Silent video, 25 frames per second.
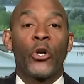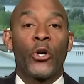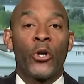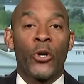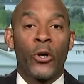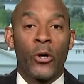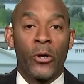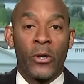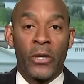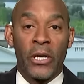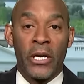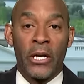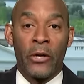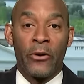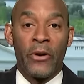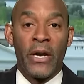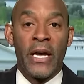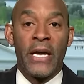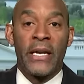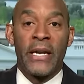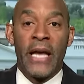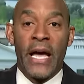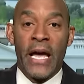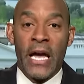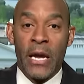earlier
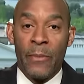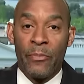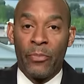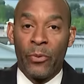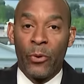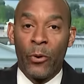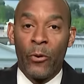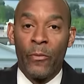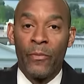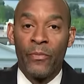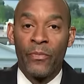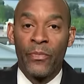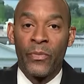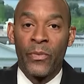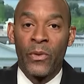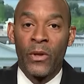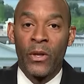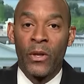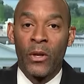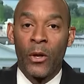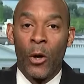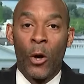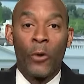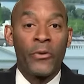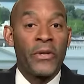in April.
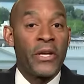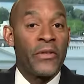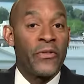Only